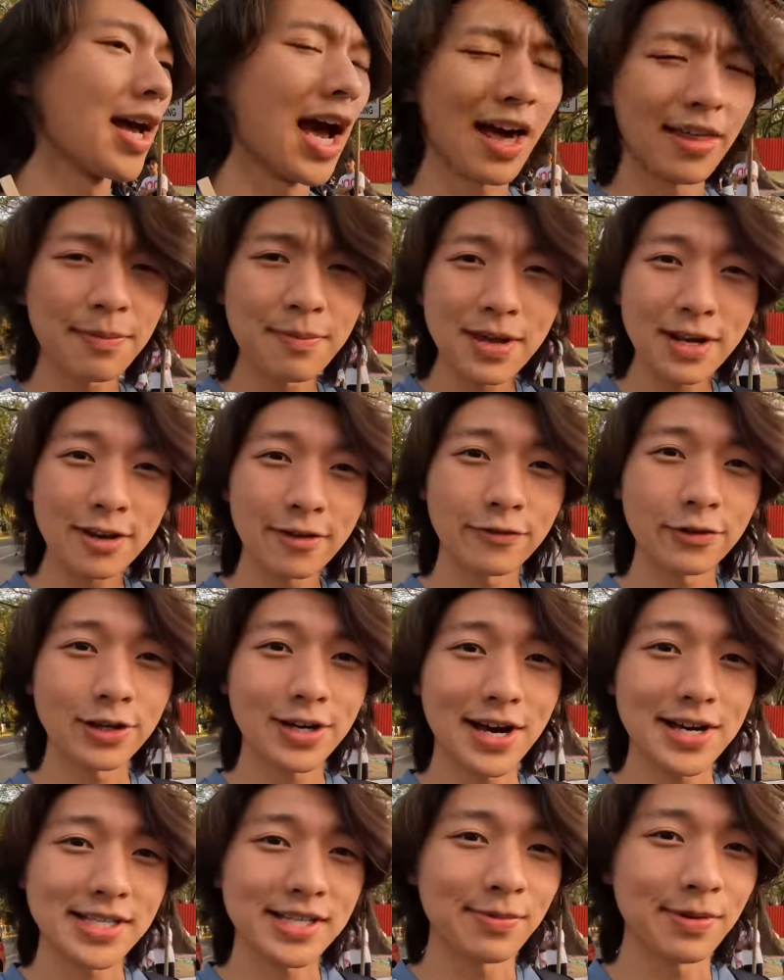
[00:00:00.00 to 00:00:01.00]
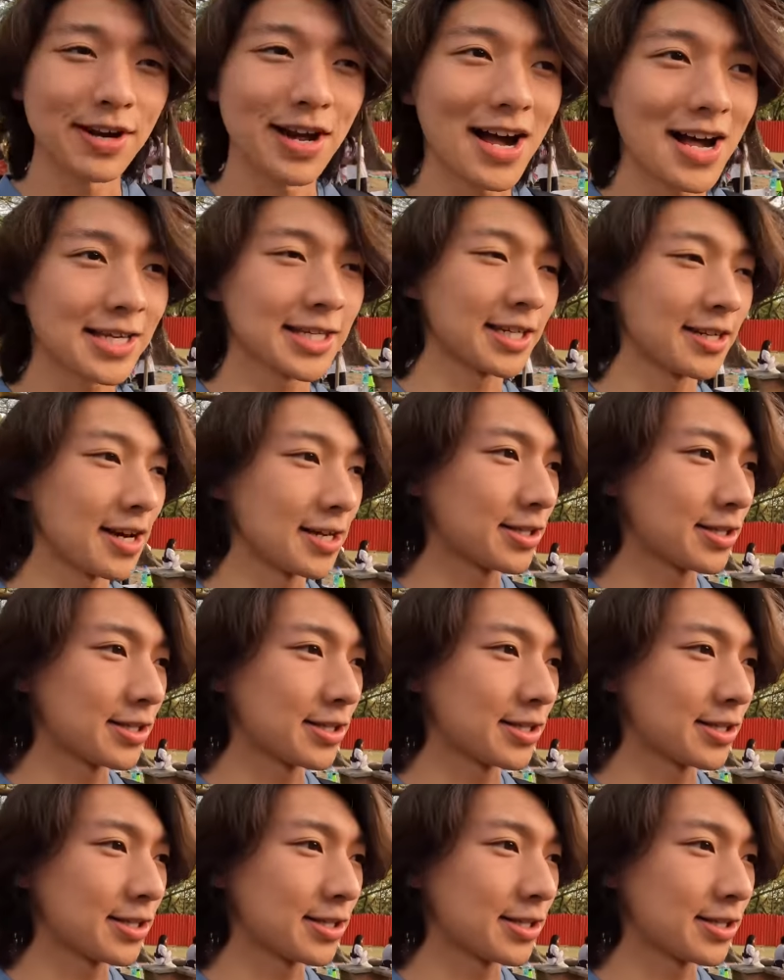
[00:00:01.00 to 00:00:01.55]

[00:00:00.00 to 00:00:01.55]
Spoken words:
I think many of you guys have been asking